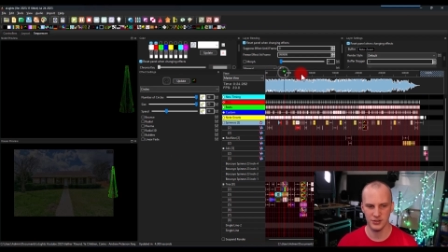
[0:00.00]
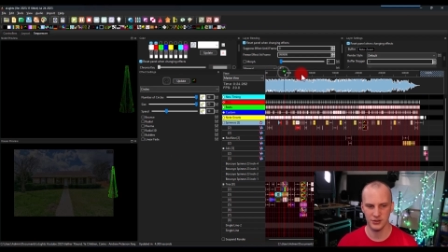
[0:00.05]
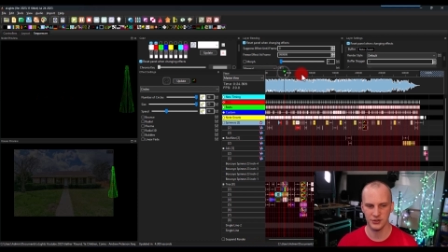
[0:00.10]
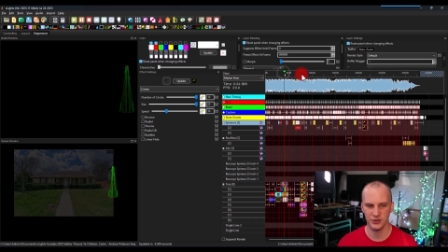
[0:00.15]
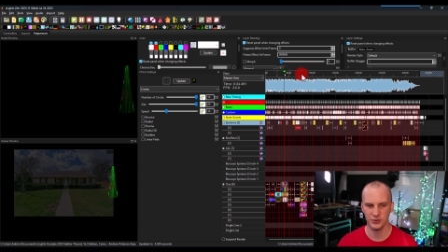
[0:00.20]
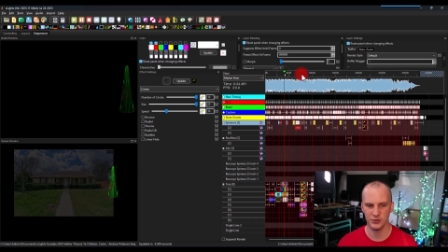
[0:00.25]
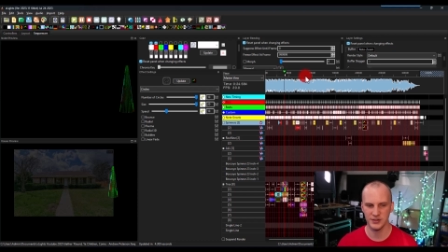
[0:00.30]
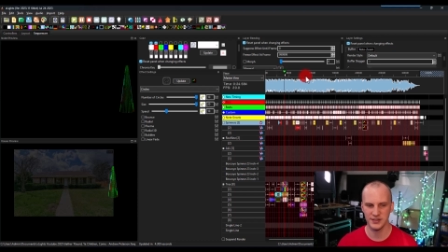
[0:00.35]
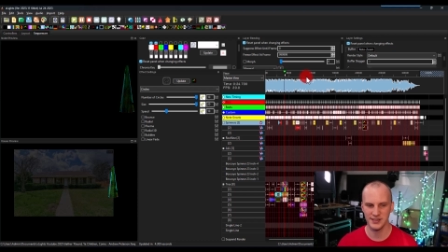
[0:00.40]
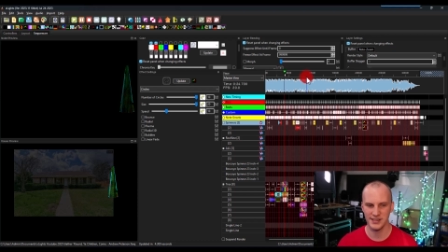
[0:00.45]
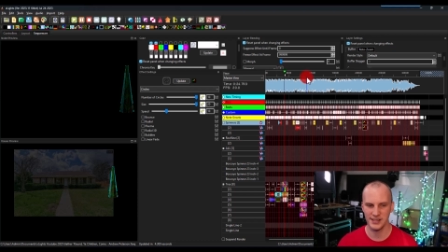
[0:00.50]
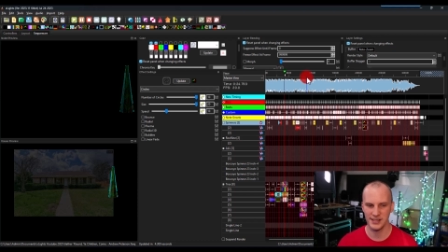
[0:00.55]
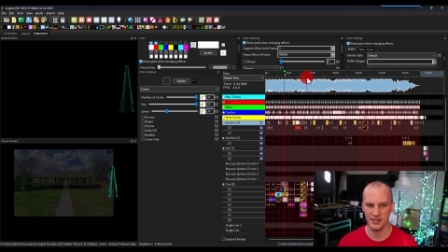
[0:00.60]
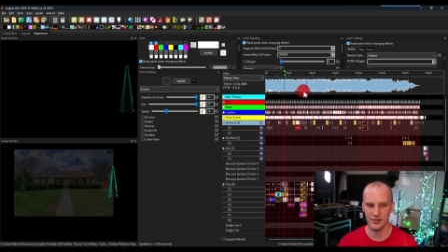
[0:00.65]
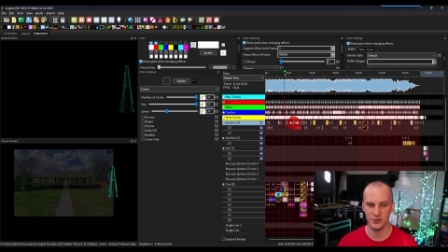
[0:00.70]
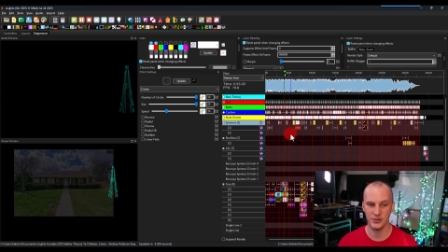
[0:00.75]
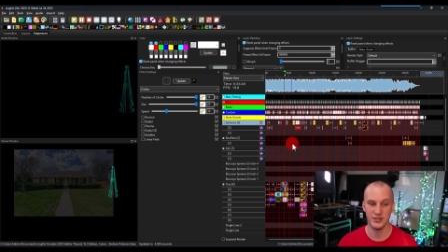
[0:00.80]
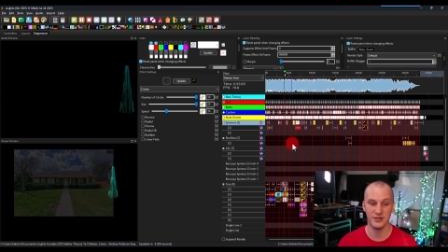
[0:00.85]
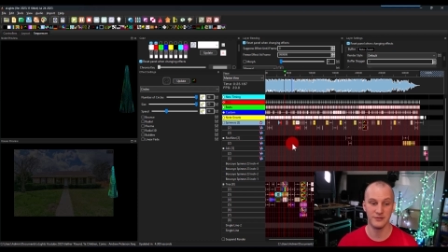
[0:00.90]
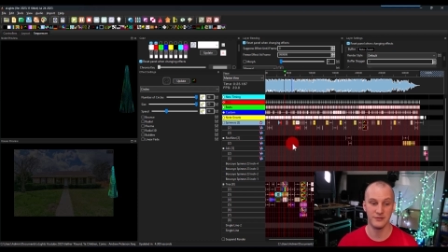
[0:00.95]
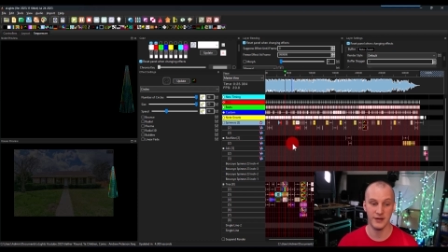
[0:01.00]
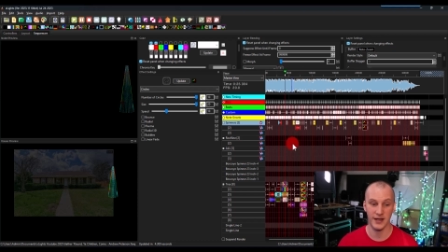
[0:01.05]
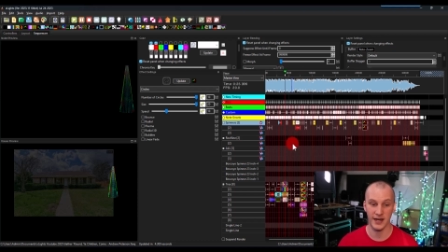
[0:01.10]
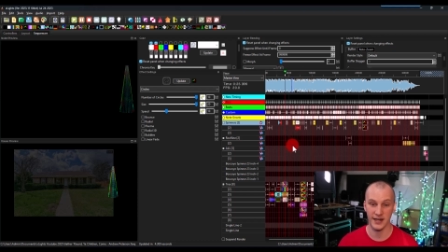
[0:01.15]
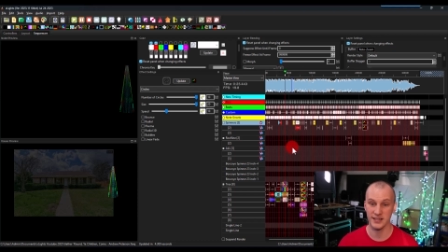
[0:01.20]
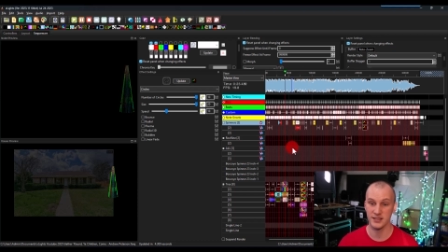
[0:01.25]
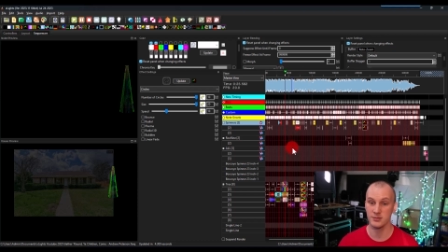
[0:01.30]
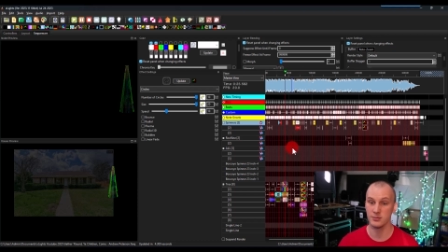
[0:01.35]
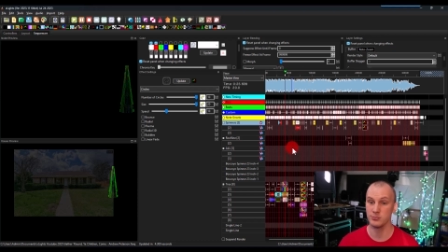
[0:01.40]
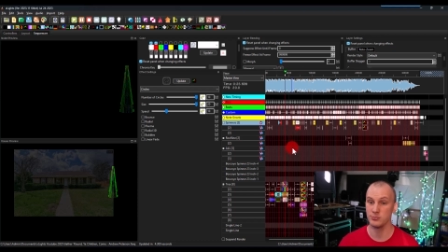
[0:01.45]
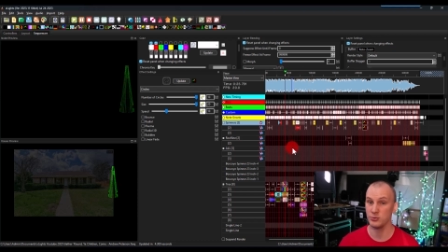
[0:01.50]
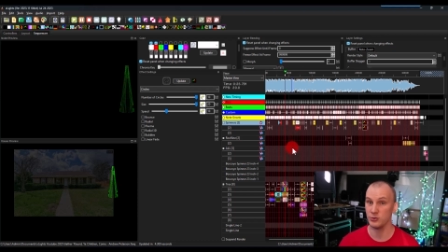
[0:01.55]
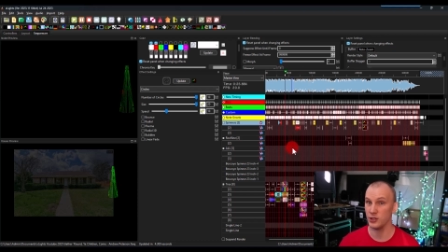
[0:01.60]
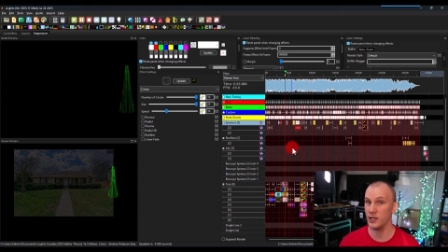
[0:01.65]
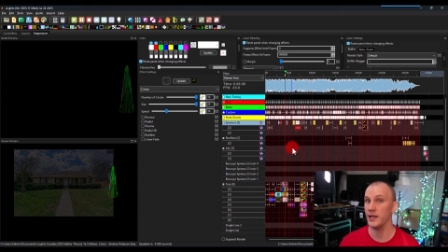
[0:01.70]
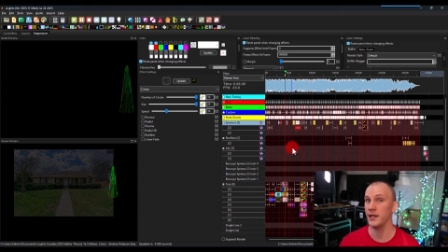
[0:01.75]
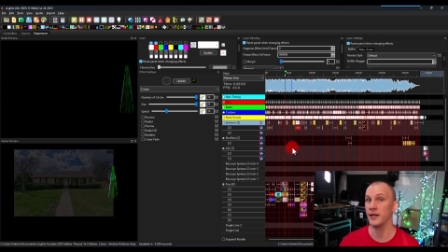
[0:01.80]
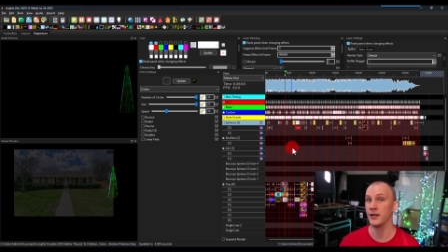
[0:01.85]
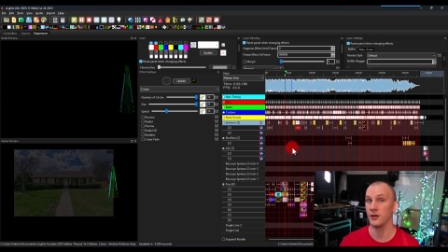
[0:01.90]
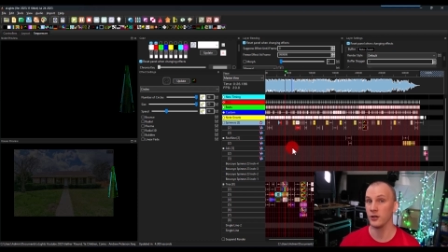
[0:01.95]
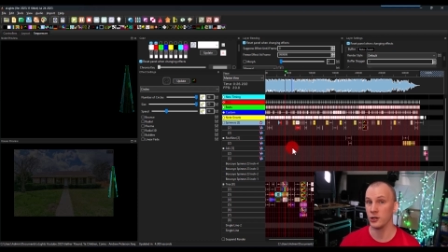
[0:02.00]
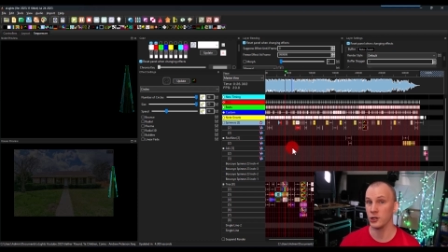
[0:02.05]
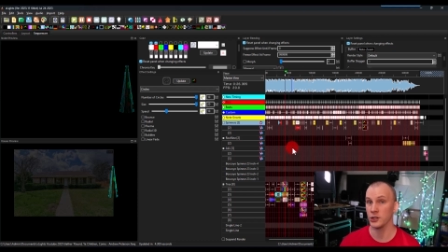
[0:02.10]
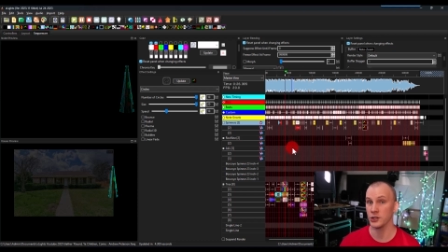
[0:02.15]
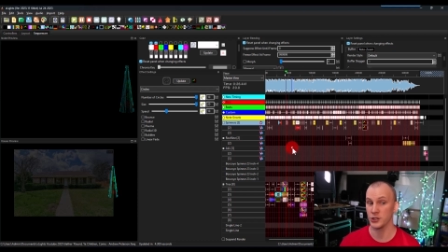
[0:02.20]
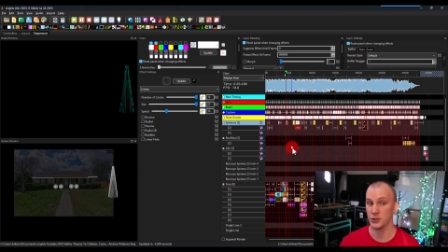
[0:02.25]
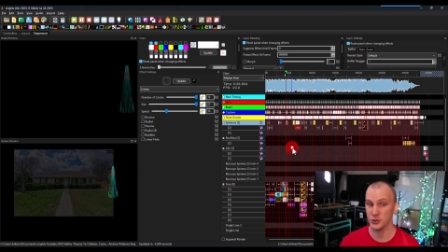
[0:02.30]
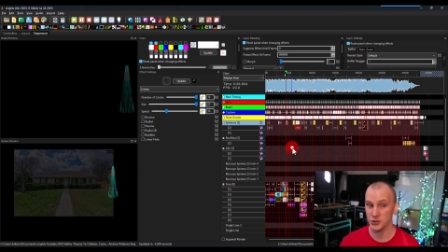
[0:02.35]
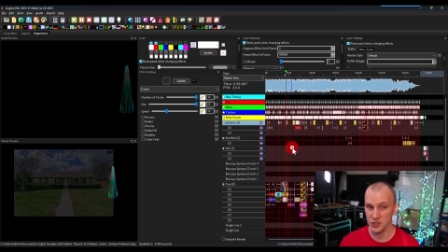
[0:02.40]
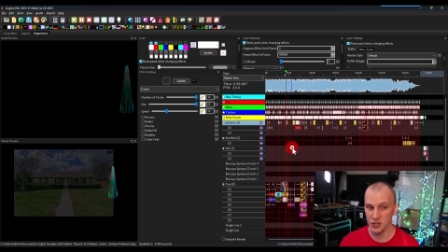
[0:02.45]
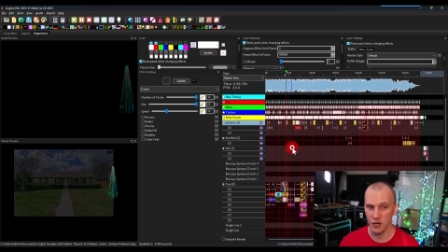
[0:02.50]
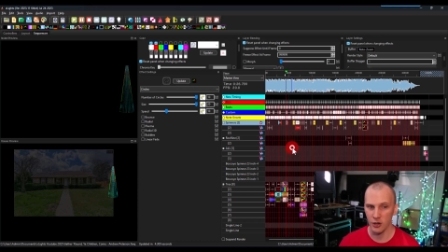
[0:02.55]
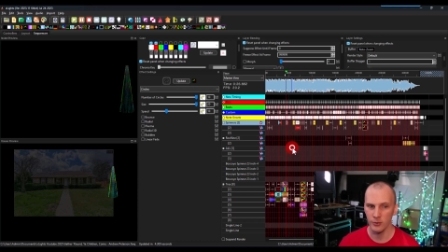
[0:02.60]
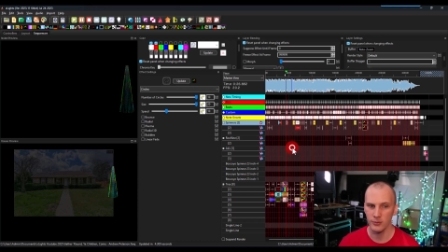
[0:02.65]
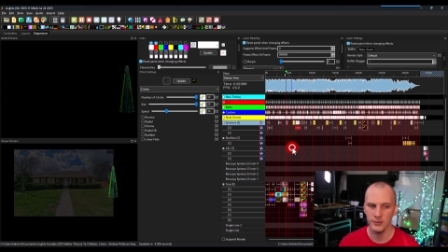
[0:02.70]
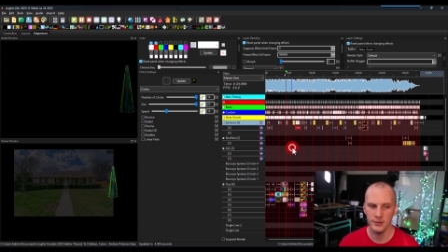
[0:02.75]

you'll see those effects playing on your show.